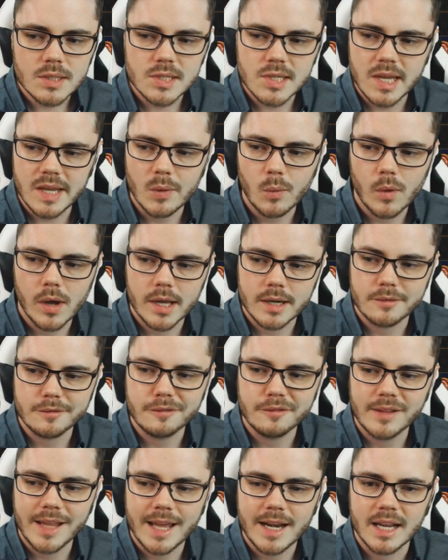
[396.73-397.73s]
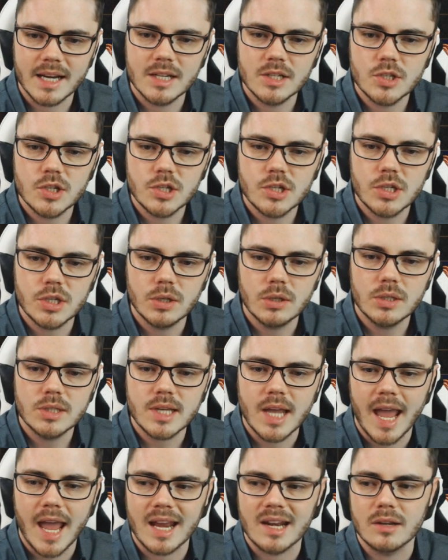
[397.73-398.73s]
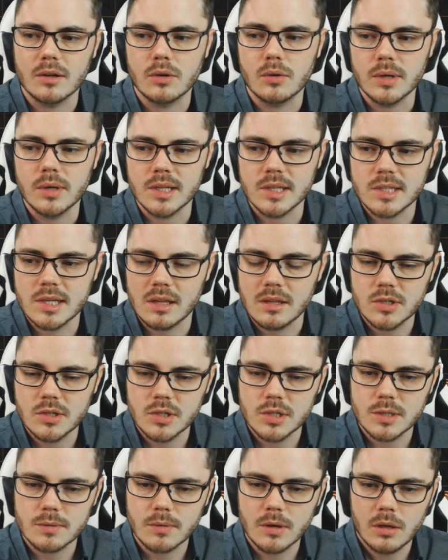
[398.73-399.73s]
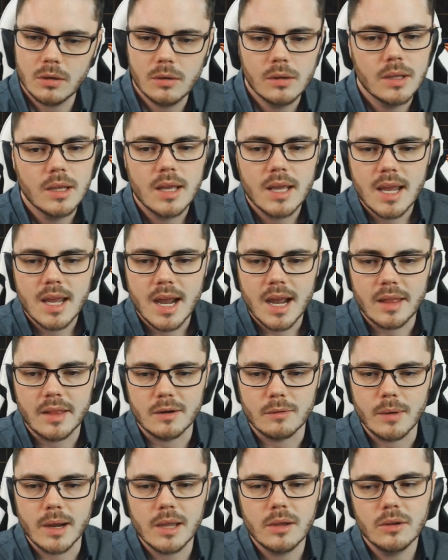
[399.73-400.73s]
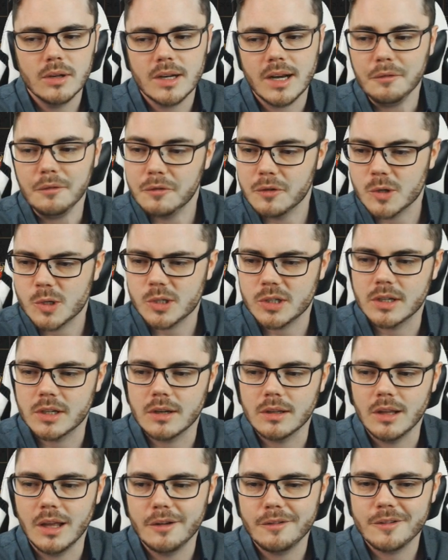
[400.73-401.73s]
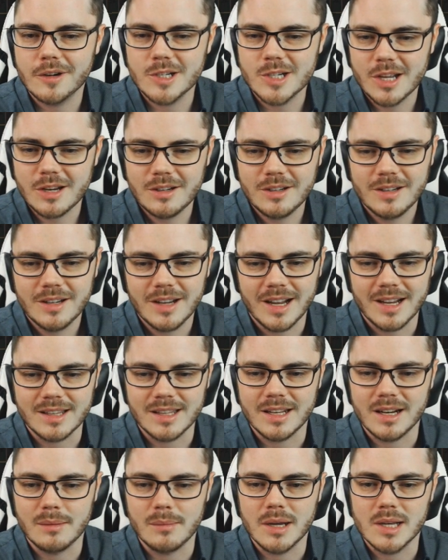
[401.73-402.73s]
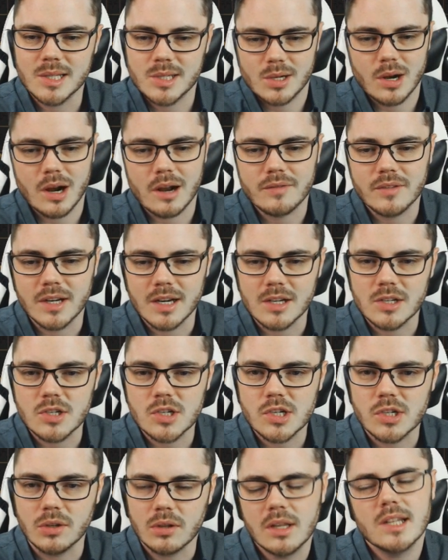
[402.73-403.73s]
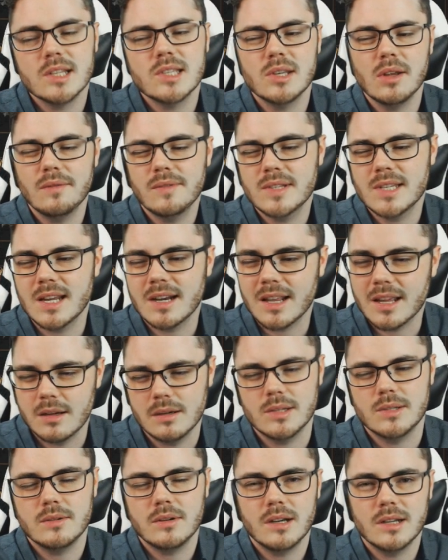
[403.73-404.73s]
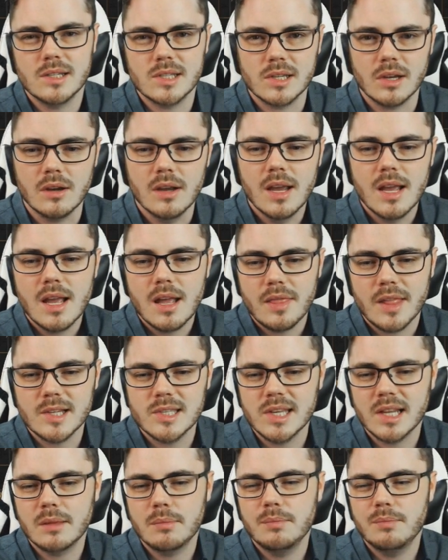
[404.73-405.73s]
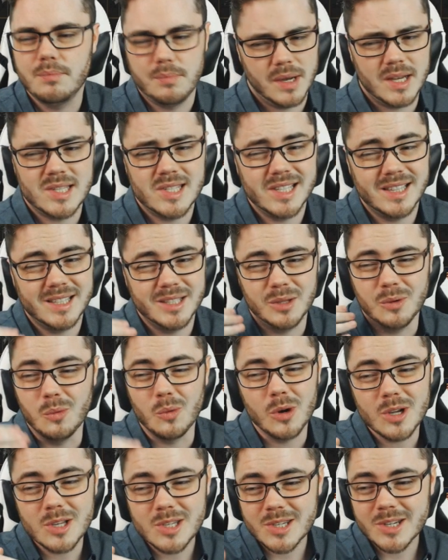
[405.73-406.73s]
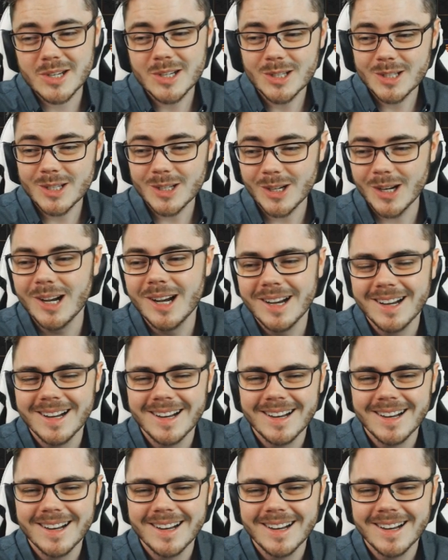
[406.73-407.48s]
tier 1 flat energy shield and a good intelligence roll. And then I regaled it. Unfortunately, I got life regen, and then I mastercrafted energy shield, and that sold for 10 chaos, right? So that's like basically the worst you can do,